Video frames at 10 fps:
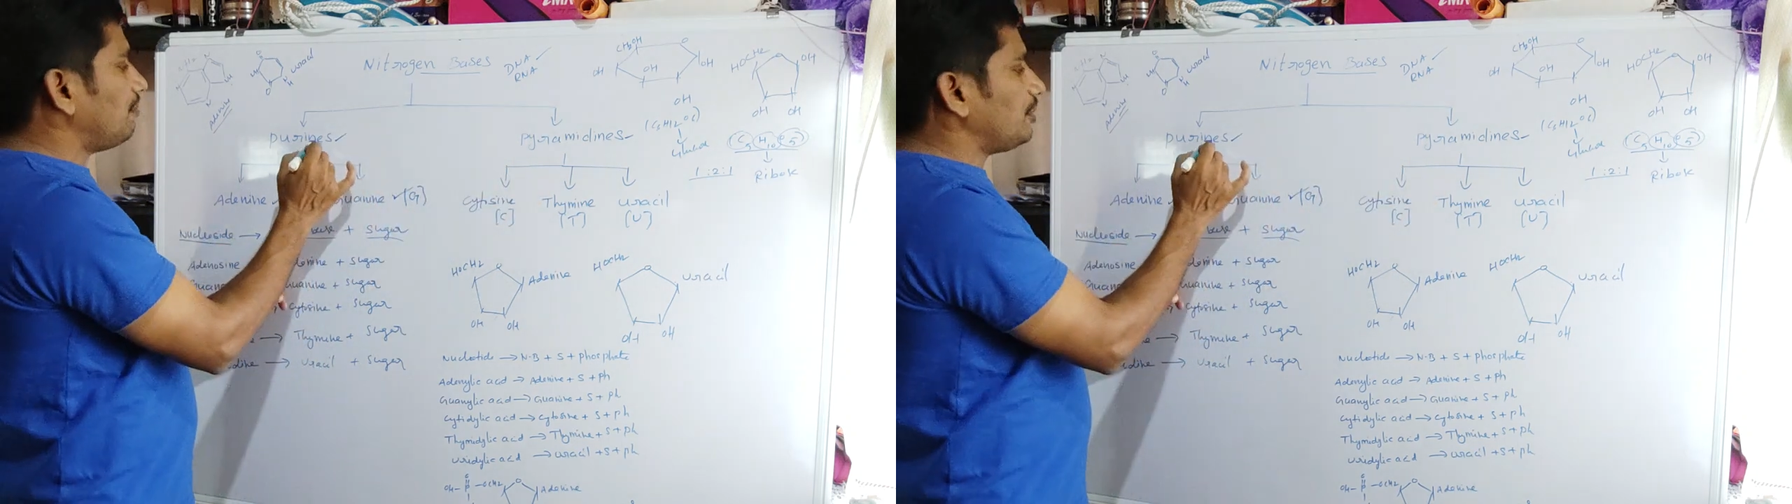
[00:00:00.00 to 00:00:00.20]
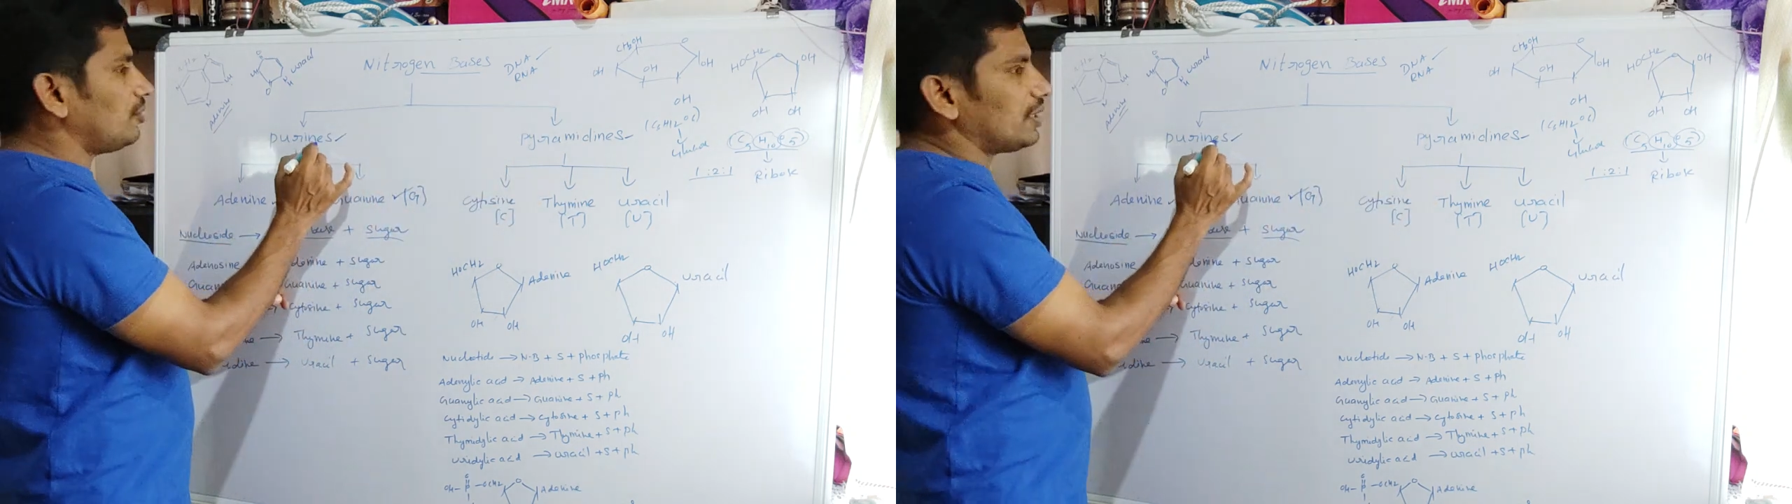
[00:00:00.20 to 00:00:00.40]

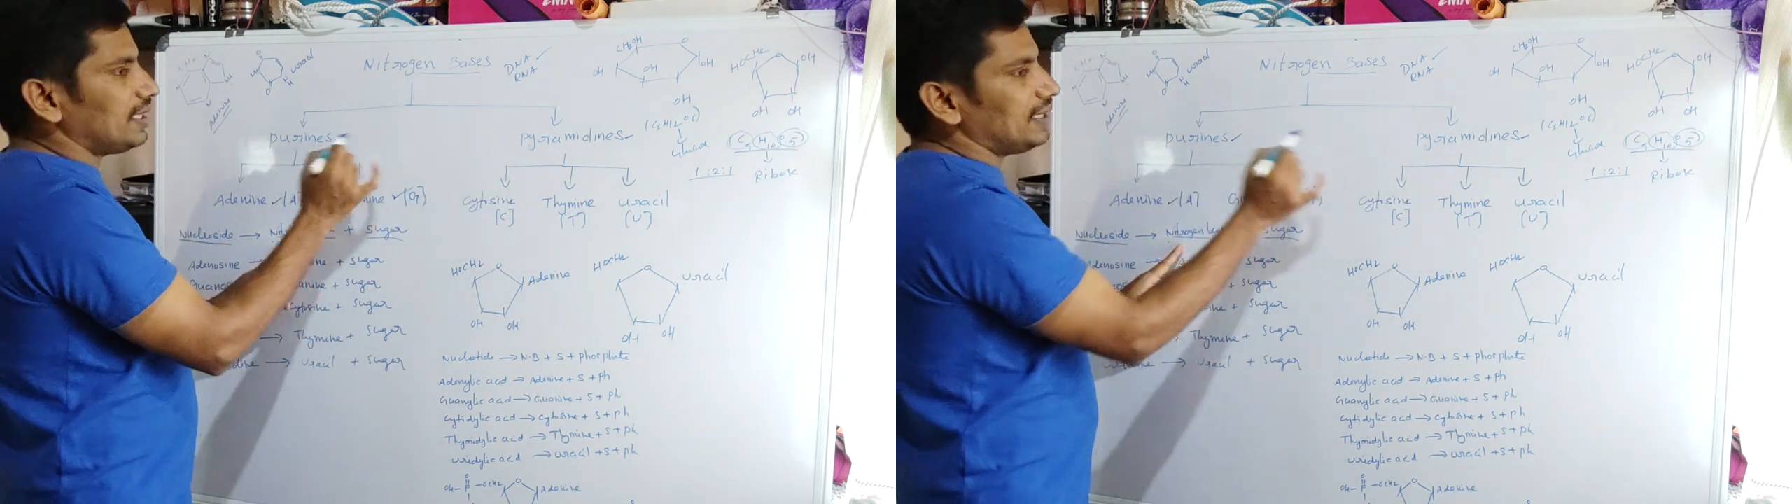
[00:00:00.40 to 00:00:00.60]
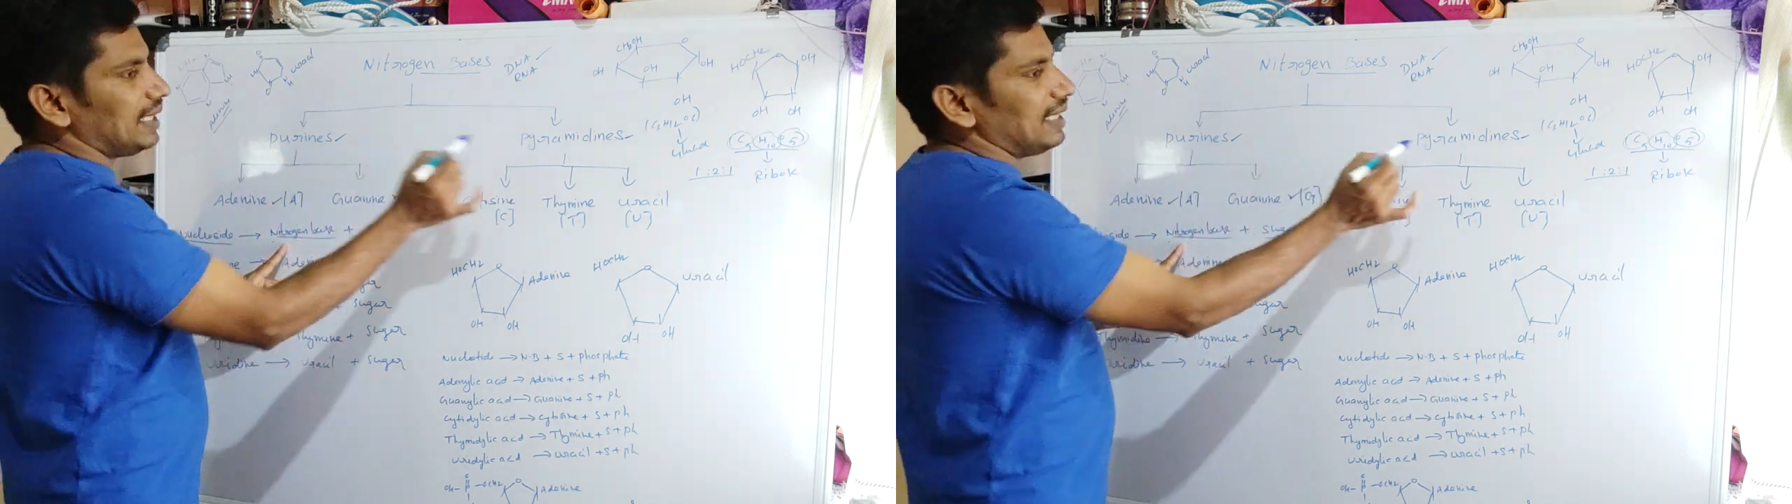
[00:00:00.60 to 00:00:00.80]

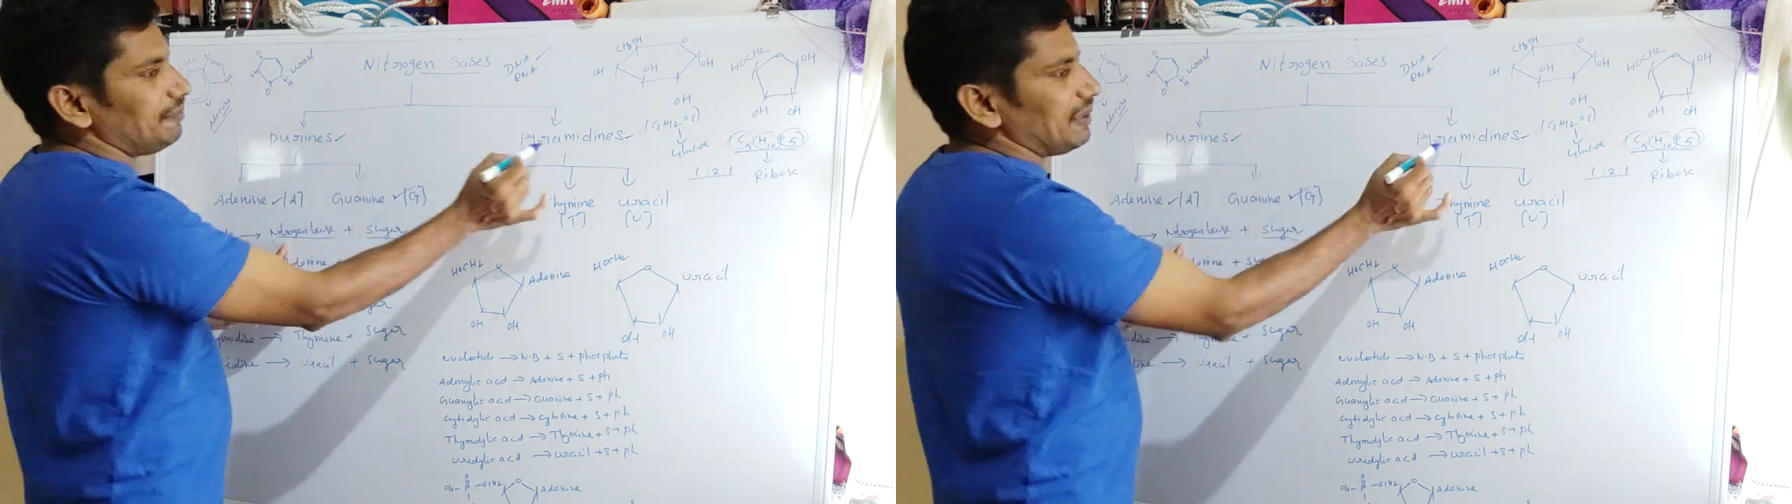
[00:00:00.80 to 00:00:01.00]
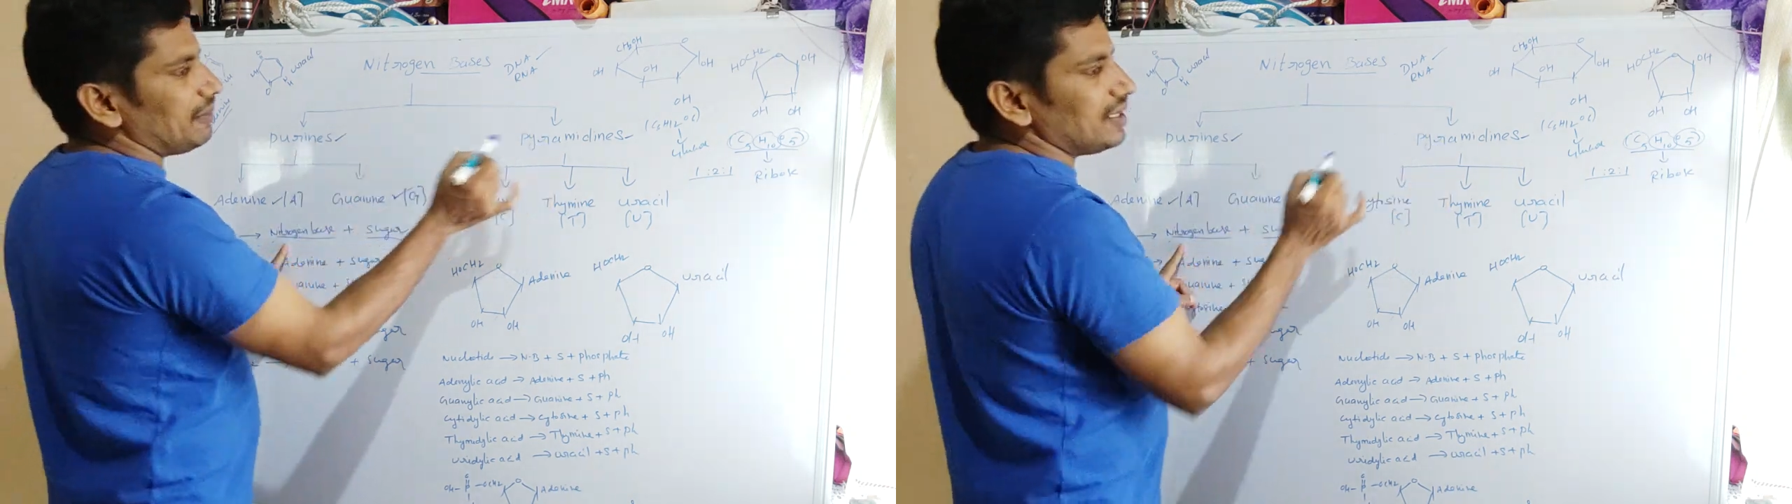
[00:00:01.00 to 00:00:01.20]
Purine
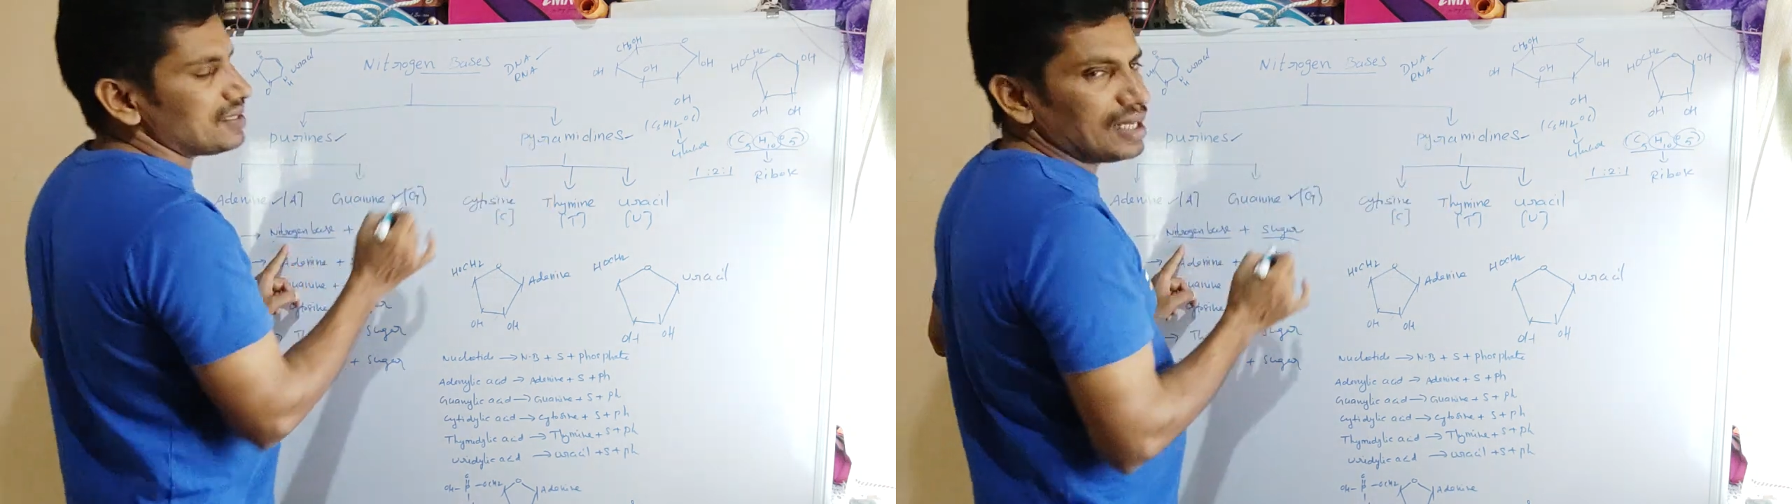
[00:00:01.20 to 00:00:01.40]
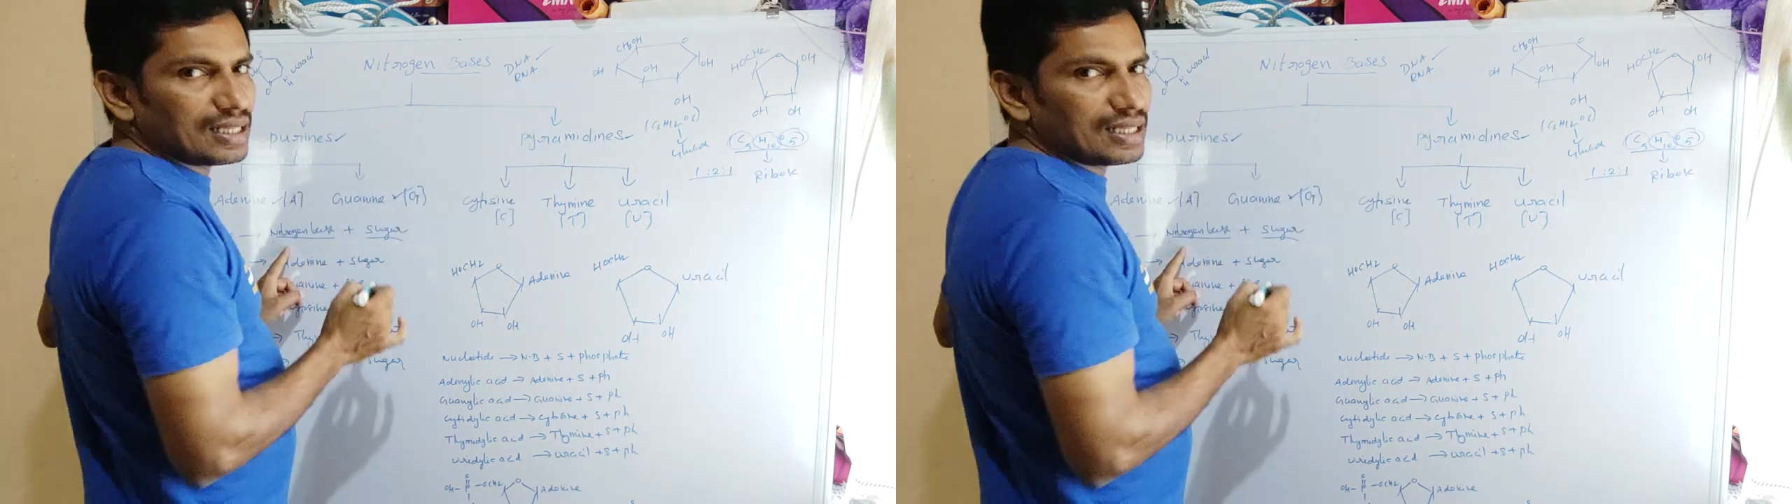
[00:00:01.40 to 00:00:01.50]
and pyrimidines are